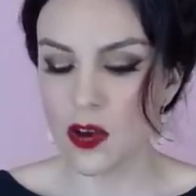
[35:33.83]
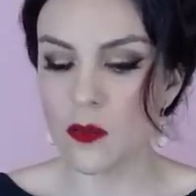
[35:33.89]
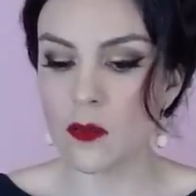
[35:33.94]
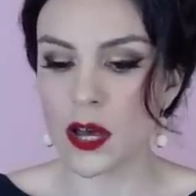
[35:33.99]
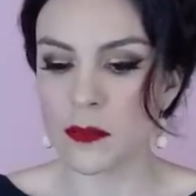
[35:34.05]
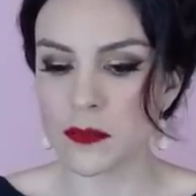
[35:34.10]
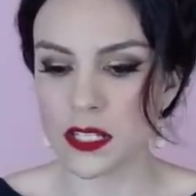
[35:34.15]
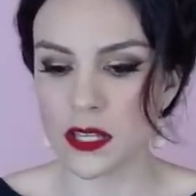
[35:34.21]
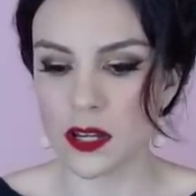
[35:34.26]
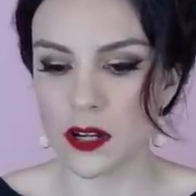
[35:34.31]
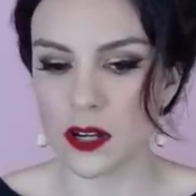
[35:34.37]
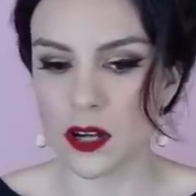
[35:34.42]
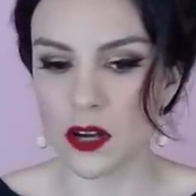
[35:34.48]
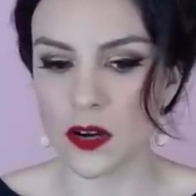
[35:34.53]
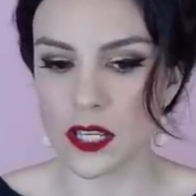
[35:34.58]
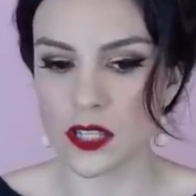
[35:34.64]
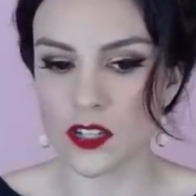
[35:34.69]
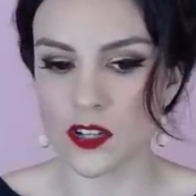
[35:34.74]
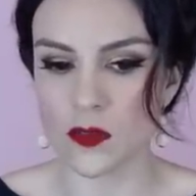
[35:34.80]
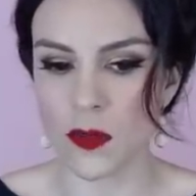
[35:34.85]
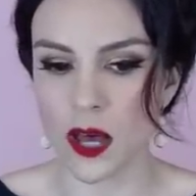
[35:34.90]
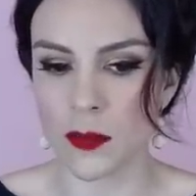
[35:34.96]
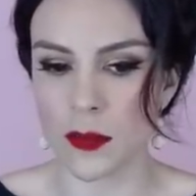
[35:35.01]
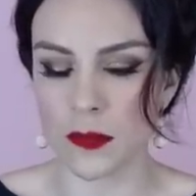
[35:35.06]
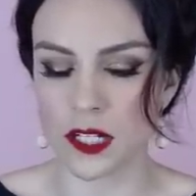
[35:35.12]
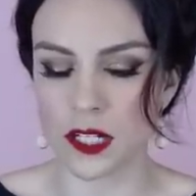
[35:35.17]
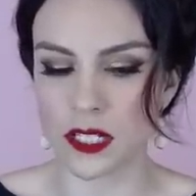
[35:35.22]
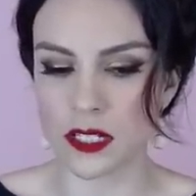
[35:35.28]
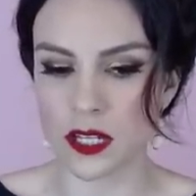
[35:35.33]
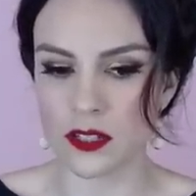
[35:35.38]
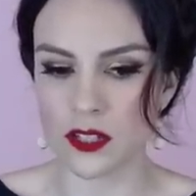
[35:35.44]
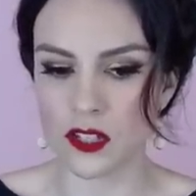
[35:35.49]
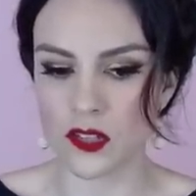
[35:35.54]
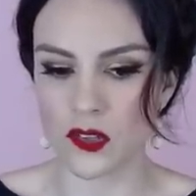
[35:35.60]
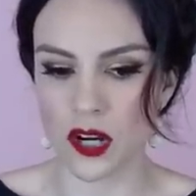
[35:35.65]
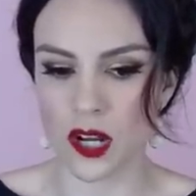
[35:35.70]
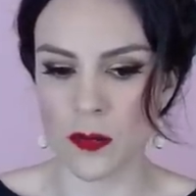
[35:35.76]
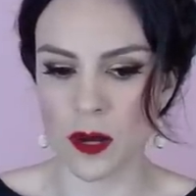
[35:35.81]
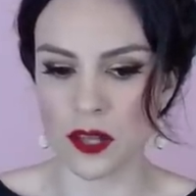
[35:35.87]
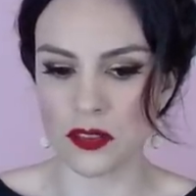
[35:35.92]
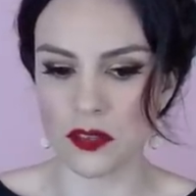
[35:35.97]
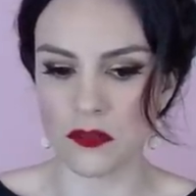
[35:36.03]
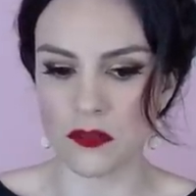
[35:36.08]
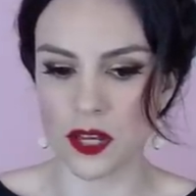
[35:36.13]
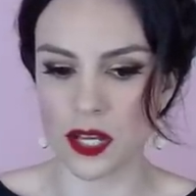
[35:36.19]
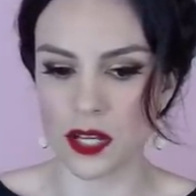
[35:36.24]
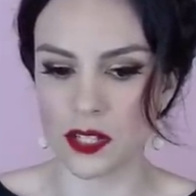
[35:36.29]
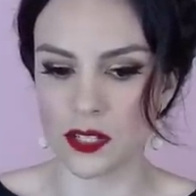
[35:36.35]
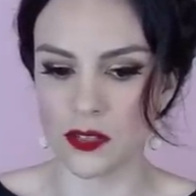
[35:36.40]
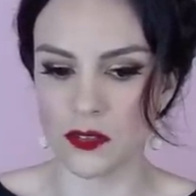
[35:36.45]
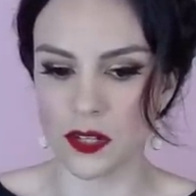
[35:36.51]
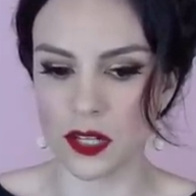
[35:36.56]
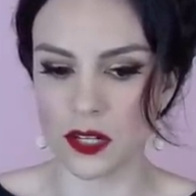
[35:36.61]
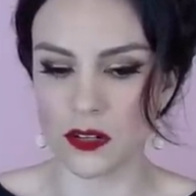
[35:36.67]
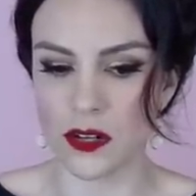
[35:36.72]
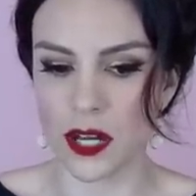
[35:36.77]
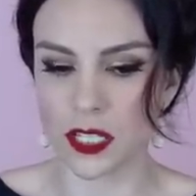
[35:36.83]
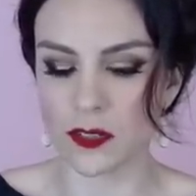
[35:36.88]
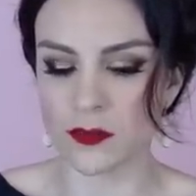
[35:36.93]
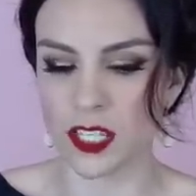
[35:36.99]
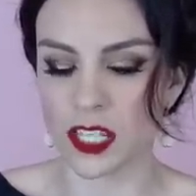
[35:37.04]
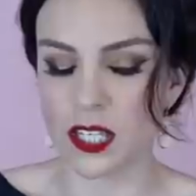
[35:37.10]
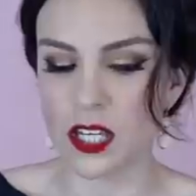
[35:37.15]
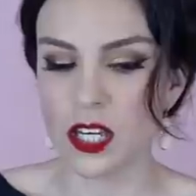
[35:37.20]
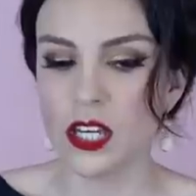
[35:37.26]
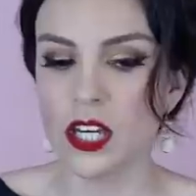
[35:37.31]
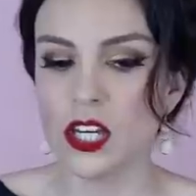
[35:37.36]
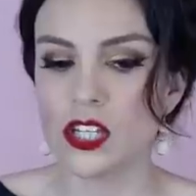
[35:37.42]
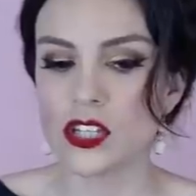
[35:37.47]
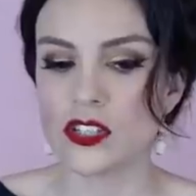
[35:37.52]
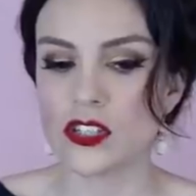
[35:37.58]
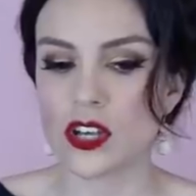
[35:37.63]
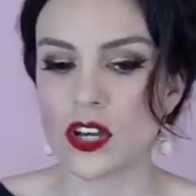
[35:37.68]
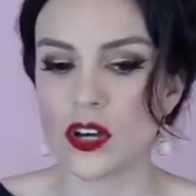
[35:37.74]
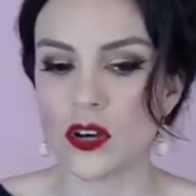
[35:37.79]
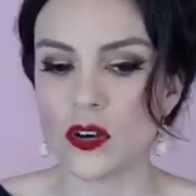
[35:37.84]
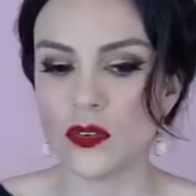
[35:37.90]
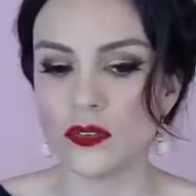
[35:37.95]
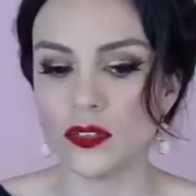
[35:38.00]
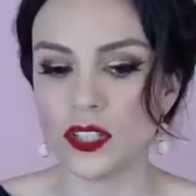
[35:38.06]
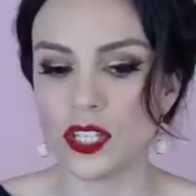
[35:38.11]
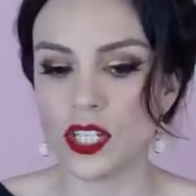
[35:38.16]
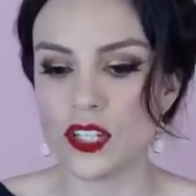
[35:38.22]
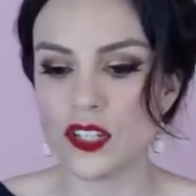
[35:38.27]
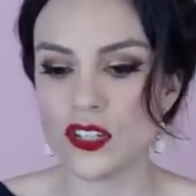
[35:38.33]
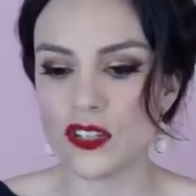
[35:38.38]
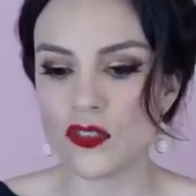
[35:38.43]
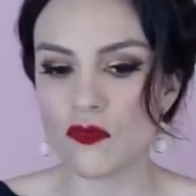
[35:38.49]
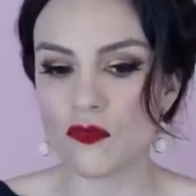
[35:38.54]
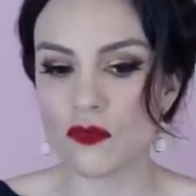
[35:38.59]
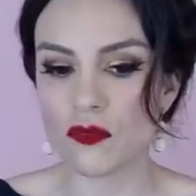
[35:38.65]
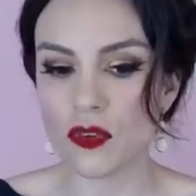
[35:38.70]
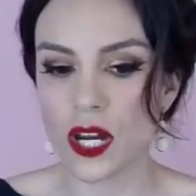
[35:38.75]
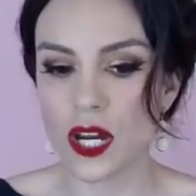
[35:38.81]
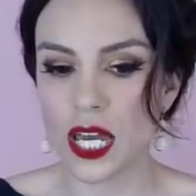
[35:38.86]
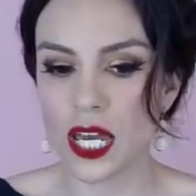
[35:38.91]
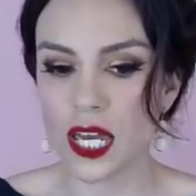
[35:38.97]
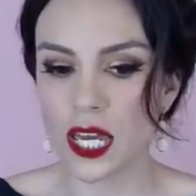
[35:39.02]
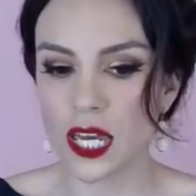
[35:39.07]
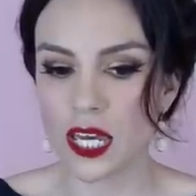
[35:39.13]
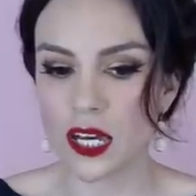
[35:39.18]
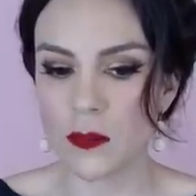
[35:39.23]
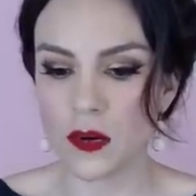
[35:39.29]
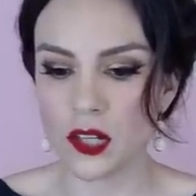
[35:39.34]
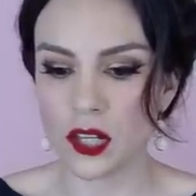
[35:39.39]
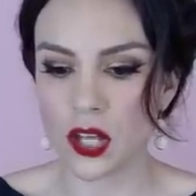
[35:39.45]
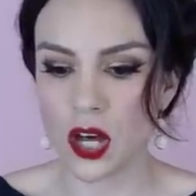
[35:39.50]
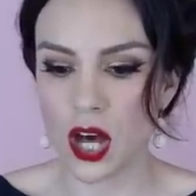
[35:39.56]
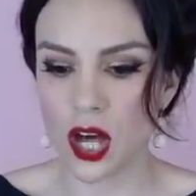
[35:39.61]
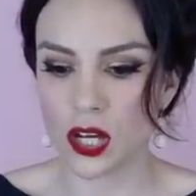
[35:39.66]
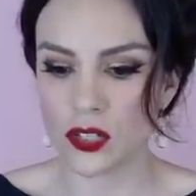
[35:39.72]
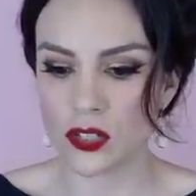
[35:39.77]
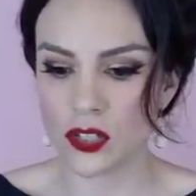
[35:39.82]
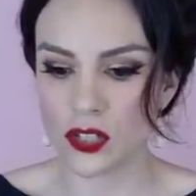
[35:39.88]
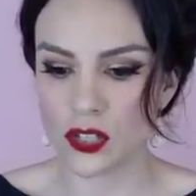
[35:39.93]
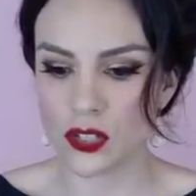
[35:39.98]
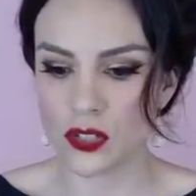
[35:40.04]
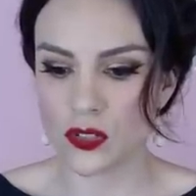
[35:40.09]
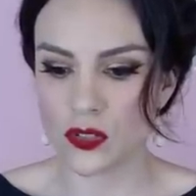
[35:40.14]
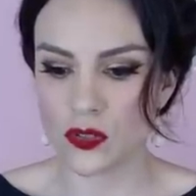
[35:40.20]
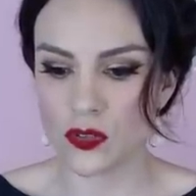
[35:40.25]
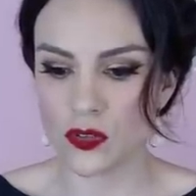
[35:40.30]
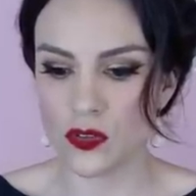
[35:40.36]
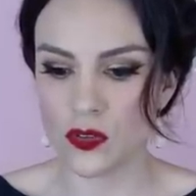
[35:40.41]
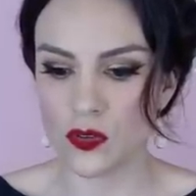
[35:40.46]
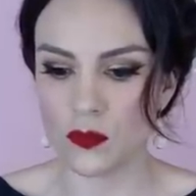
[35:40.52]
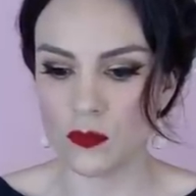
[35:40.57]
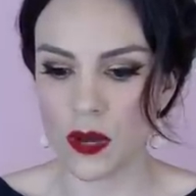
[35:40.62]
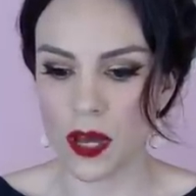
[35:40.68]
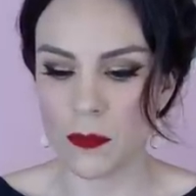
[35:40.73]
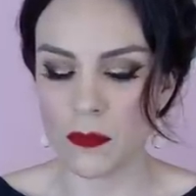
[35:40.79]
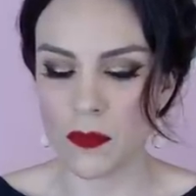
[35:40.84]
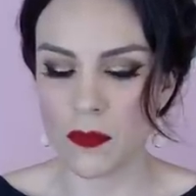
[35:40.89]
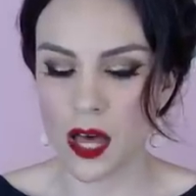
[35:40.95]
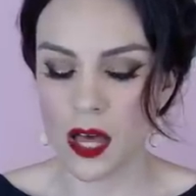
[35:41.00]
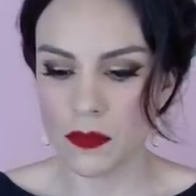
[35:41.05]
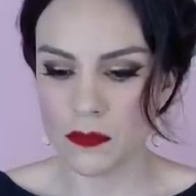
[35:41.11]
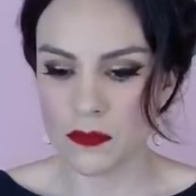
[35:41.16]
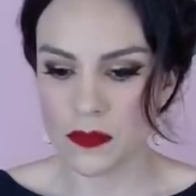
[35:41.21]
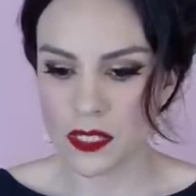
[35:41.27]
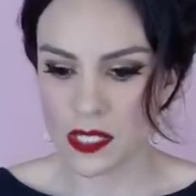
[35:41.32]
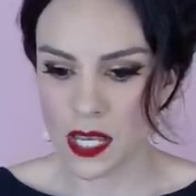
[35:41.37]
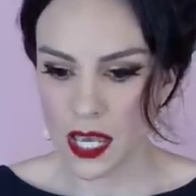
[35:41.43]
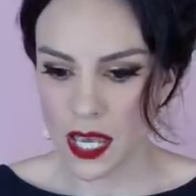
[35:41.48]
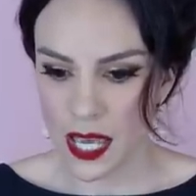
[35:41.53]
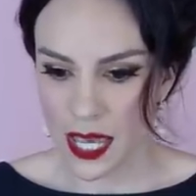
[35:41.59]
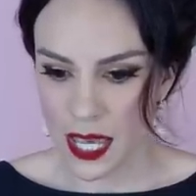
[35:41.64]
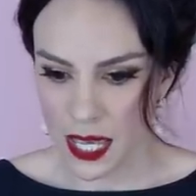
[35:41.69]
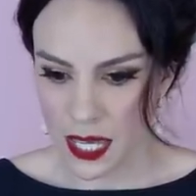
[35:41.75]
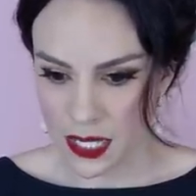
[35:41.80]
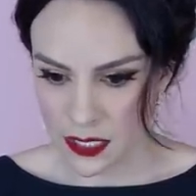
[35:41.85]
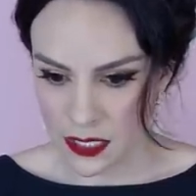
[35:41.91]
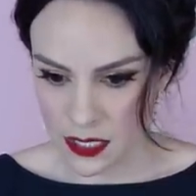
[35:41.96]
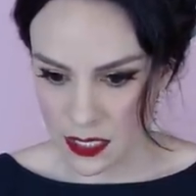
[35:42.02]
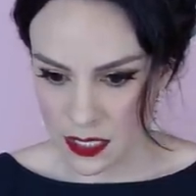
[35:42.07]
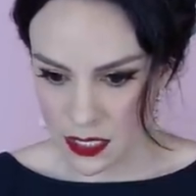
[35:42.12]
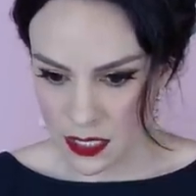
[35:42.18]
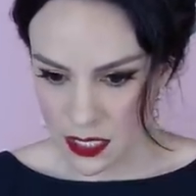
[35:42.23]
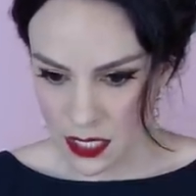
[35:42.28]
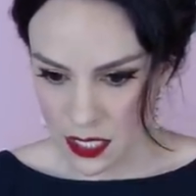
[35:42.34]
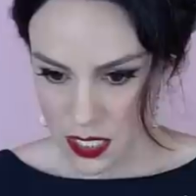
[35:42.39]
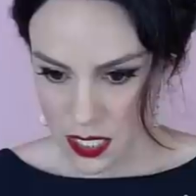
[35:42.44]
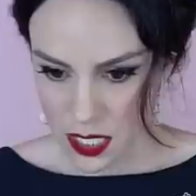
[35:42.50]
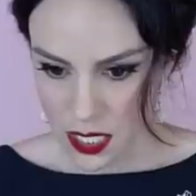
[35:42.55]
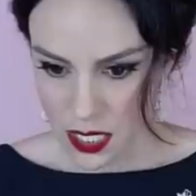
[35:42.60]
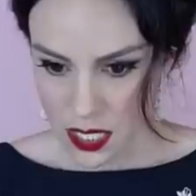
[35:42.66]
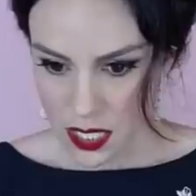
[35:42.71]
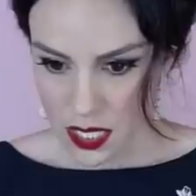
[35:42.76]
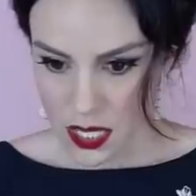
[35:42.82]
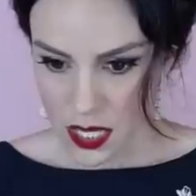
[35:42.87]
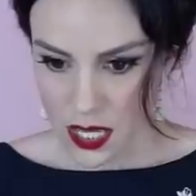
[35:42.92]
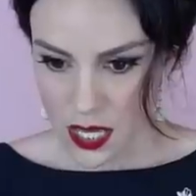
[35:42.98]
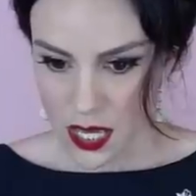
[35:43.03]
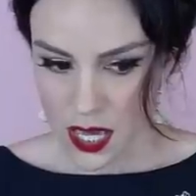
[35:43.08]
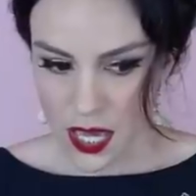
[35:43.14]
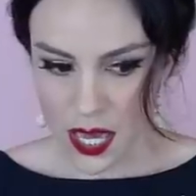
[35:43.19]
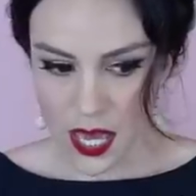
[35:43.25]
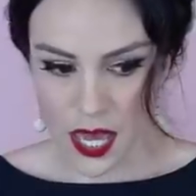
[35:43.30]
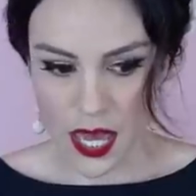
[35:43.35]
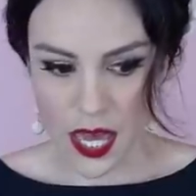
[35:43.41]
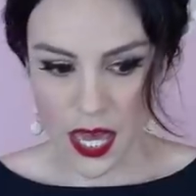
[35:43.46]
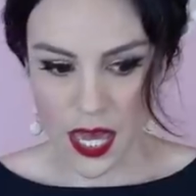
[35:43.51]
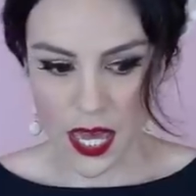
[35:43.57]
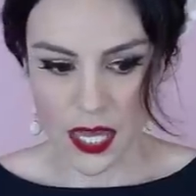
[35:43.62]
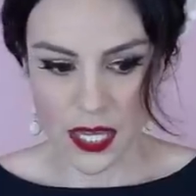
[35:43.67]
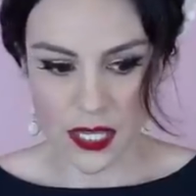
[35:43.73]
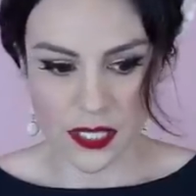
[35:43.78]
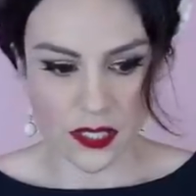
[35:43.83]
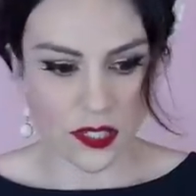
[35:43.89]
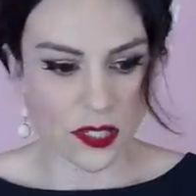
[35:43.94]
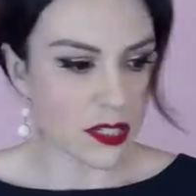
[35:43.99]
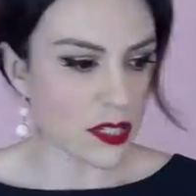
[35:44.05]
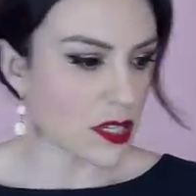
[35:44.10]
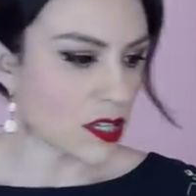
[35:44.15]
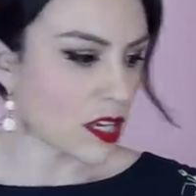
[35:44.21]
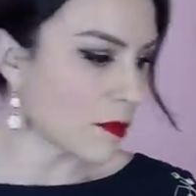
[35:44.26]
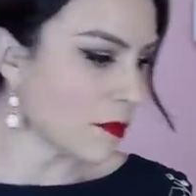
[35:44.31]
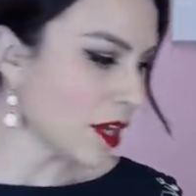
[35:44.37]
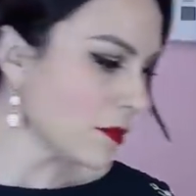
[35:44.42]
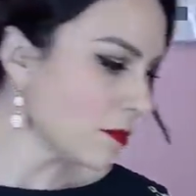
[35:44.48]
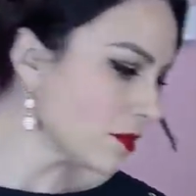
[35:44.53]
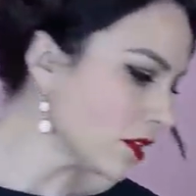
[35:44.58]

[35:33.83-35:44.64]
Oh, mom's here. Okay. So mom, I'm going to tell the story about the ring and you can correct me. So this ring belonged to my mom's aunt. And am